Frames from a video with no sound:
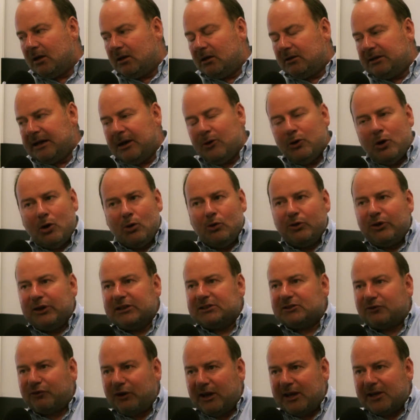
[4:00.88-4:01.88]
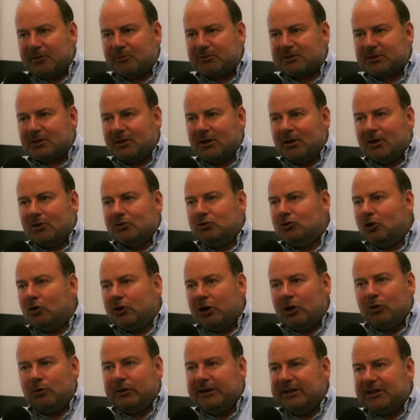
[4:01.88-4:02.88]
Now the whole thing's flipped. Not
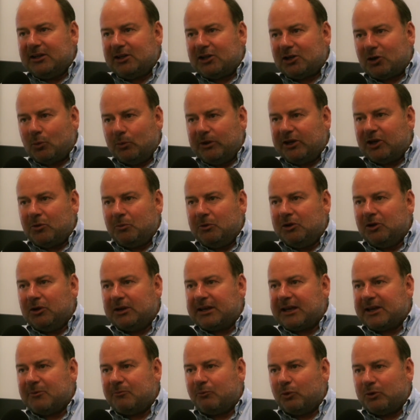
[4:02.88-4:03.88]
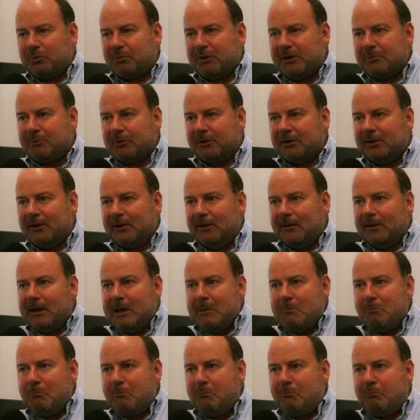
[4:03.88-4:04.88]
only can we communicate with people,
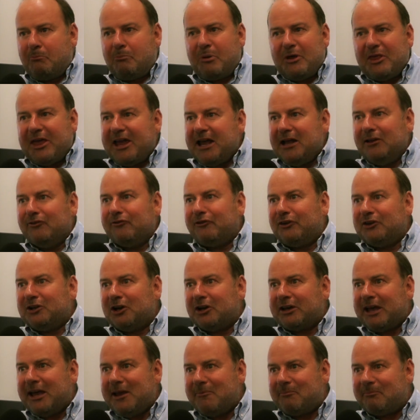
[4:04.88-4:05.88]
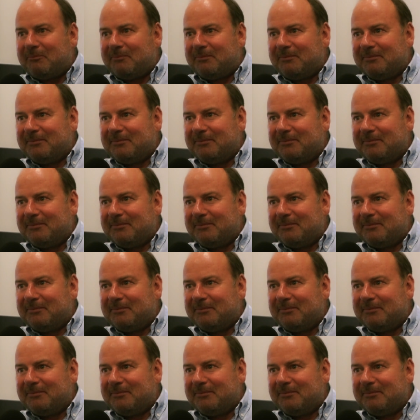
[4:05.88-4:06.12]
but they help fund our game.